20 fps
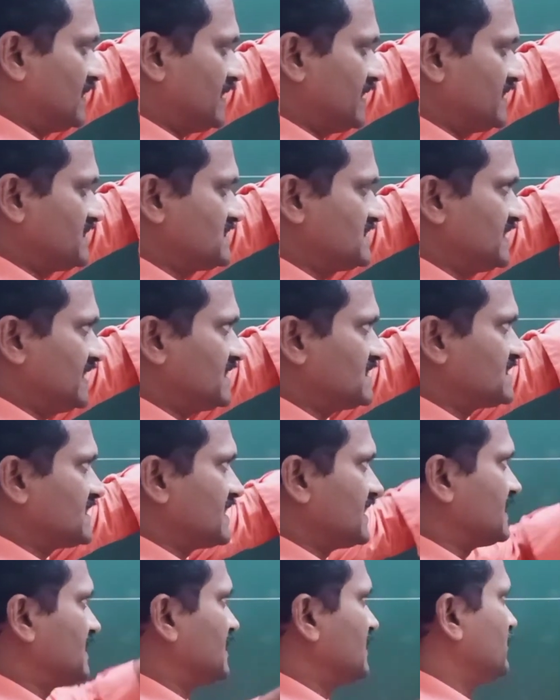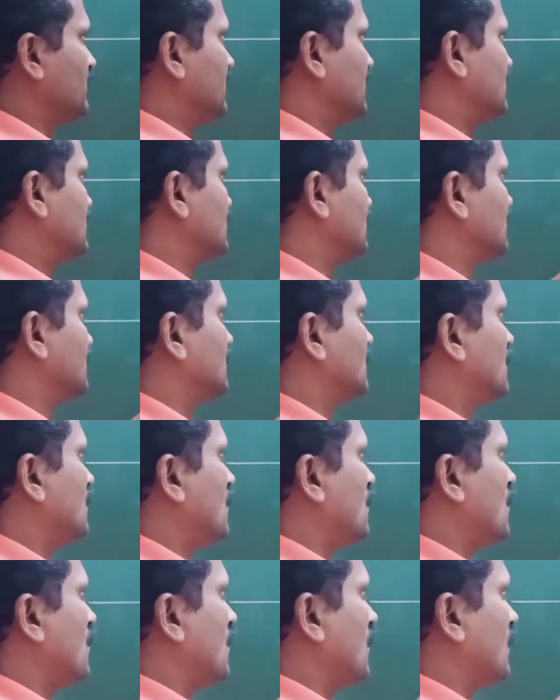that is 6
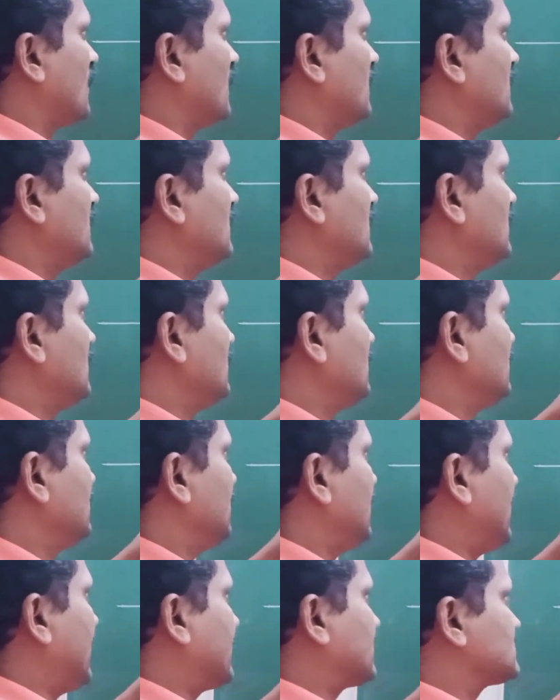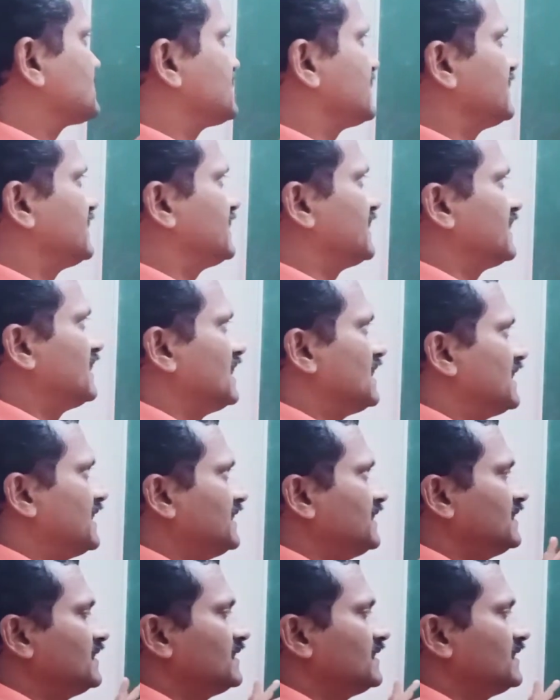cm on the extended line.